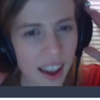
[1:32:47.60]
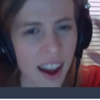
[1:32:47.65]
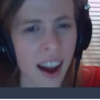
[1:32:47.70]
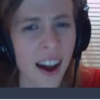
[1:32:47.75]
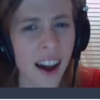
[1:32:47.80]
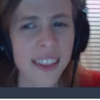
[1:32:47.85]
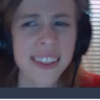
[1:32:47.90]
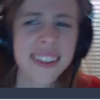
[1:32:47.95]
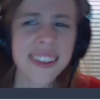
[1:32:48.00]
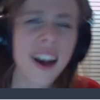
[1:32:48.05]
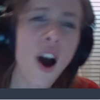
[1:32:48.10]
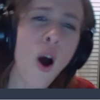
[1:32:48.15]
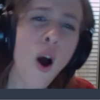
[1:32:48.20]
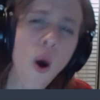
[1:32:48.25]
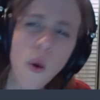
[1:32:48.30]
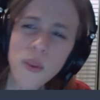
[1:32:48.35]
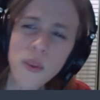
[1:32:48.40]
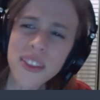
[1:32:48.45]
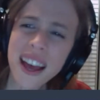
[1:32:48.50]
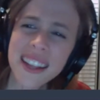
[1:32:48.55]
The
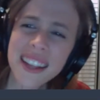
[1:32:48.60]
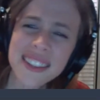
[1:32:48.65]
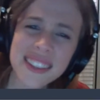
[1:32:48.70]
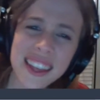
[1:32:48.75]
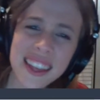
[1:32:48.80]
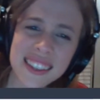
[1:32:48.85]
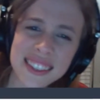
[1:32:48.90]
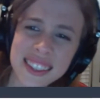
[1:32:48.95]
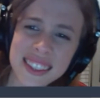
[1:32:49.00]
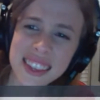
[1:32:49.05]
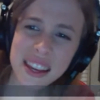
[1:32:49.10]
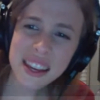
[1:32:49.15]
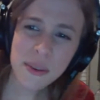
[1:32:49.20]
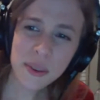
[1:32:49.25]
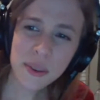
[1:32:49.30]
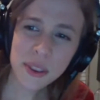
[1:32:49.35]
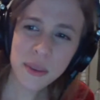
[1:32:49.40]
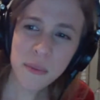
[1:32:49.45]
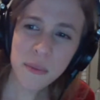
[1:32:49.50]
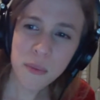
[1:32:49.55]
oh, that's that's the thing
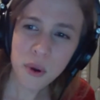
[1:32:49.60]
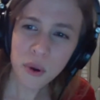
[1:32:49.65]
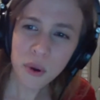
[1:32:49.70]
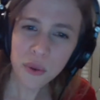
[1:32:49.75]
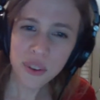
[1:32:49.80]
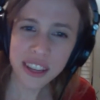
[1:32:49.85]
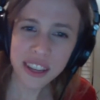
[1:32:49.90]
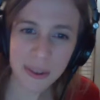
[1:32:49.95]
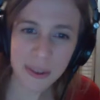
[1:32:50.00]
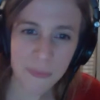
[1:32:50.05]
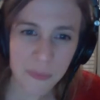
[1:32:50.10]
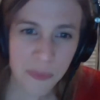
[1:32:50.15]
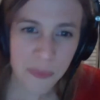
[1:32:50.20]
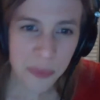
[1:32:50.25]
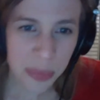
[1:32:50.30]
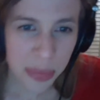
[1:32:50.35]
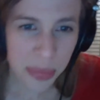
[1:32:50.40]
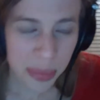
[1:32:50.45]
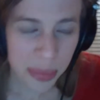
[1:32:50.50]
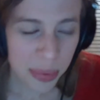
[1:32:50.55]
with the movie.
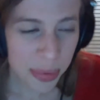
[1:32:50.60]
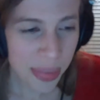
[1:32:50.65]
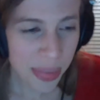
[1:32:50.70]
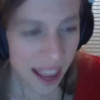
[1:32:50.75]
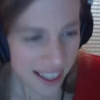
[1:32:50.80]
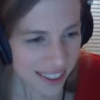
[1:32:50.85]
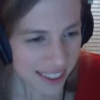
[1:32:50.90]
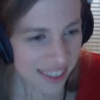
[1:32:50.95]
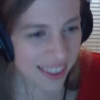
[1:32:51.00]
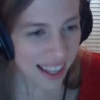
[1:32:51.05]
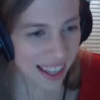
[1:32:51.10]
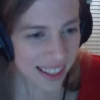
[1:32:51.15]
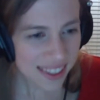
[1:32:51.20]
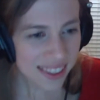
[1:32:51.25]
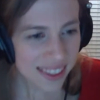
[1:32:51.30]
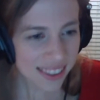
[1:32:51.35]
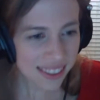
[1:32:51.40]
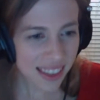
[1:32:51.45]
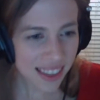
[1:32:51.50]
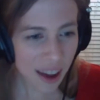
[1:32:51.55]
That's that's
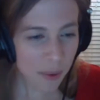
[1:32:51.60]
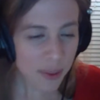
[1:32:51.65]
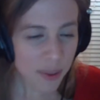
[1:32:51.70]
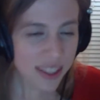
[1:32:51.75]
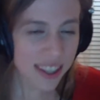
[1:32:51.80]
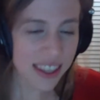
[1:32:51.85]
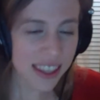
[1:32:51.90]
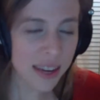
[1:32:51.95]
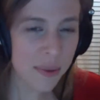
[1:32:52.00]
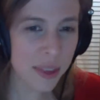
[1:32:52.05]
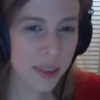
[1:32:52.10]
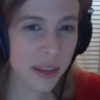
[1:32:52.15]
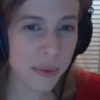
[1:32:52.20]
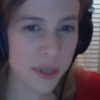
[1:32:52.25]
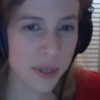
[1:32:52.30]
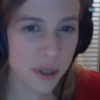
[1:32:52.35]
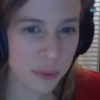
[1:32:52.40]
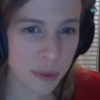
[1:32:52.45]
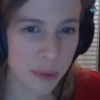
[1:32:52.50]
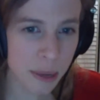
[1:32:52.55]
that was the thing with the
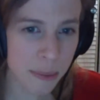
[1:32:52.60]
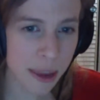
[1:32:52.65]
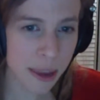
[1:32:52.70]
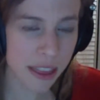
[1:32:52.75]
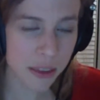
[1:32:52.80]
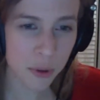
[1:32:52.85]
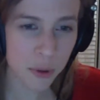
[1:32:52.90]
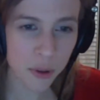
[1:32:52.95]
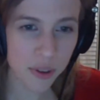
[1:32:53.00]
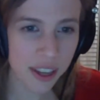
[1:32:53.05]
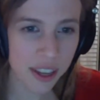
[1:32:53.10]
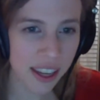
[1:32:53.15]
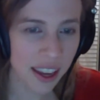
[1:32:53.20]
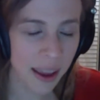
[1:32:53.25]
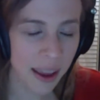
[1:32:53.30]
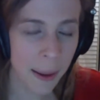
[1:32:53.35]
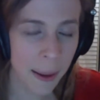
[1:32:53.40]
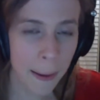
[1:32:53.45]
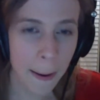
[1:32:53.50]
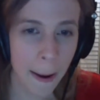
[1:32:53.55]
original Pink Panther
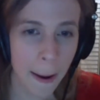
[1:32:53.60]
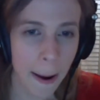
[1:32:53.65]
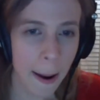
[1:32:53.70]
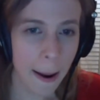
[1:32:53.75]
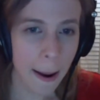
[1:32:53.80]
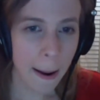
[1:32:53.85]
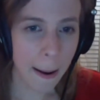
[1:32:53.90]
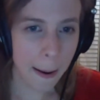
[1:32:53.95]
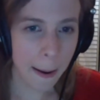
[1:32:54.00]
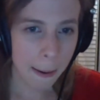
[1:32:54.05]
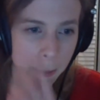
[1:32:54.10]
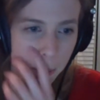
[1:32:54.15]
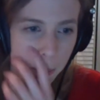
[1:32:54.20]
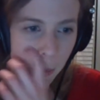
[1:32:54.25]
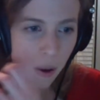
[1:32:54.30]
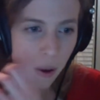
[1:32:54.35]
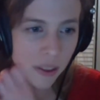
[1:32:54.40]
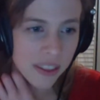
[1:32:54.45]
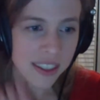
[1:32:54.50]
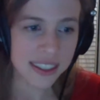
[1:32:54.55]
movie.
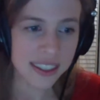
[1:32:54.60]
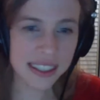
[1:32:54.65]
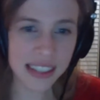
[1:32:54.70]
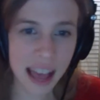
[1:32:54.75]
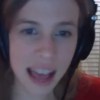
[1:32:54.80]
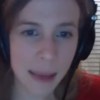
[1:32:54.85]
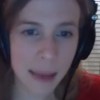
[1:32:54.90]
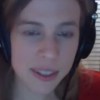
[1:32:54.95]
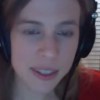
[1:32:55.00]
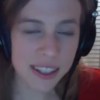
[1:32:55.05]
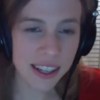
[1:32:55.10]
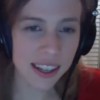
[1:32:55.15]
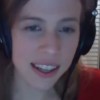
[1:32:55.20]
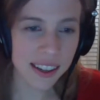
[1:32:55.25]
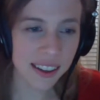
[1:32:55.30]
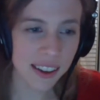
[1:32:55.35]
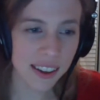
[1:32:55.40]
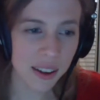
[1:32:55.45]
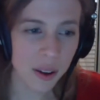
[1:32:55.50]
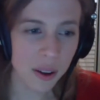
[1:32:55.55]
Um, the
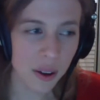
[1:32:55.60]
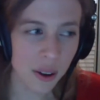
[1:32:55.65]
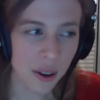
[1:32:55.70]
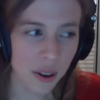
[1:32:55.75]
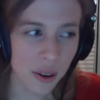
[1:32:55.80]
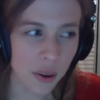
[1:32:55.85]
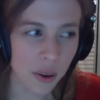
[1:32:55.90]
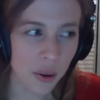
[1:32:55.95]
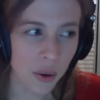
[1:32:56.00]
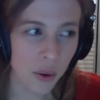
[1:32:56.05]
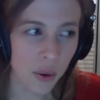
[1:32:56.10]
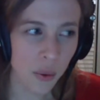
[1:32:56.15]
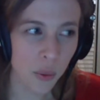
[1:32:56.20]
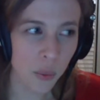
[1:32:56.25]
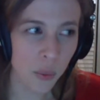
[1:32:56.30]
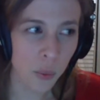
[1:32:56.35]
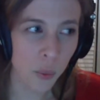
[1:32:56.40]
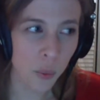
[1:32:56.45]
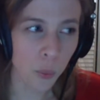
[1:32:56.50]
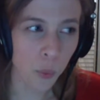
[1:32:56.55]
slapstick
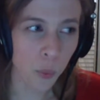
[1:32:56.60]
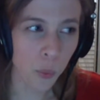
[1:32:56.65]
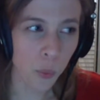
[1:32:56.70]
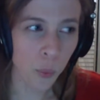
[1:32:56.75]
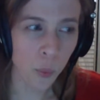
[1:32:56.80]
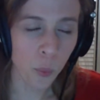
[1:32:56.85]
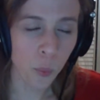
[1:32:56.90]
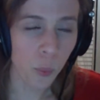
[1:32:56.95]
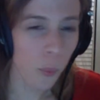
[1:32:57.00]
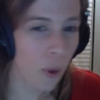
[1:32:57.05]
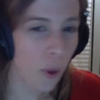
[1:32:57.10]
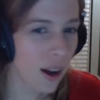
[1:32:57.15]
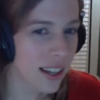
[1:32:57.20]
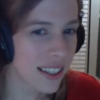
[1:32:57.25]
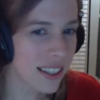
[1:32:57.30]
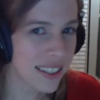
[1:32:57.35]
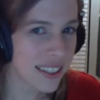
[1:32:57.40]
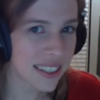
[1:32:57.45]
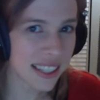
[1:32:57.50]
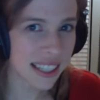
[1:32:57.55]

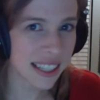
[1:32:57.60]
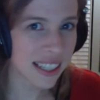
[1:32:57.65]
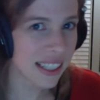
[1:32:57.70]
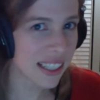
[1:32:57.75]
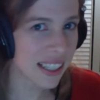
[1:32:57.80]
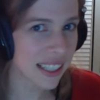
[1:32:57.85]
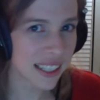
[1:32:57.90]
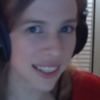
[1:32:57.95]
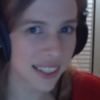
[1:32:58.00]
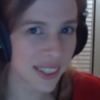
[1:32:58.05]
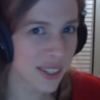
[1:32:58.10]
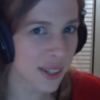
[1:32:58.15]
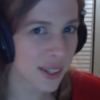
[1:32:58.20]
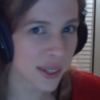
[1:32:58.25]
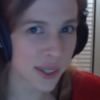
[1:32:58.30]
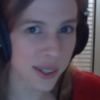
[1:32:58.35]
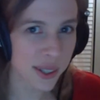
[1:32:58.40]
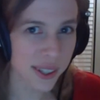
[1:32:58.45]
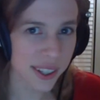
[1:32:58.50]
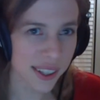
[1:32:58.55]
wasn't
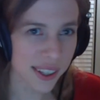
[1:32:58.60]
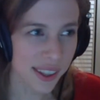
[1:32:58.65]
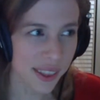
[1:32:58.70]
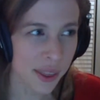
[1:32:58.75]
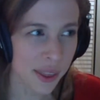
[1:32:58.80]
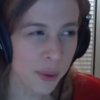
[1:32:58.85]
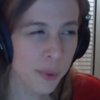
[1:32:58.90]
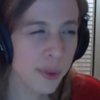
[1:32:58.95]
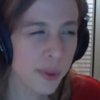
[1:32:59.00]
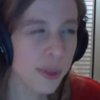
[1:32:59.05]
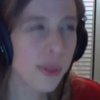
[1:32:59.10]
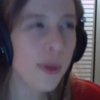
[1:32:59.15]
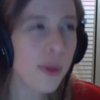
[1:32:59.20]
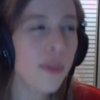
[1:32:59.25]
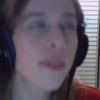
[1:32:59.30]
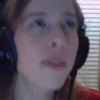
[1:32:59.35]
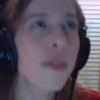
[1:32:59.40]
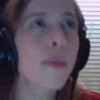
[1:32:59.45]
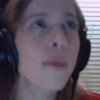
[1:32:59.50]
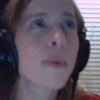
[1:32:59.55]
good. There were
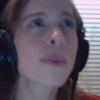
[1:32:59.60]
there were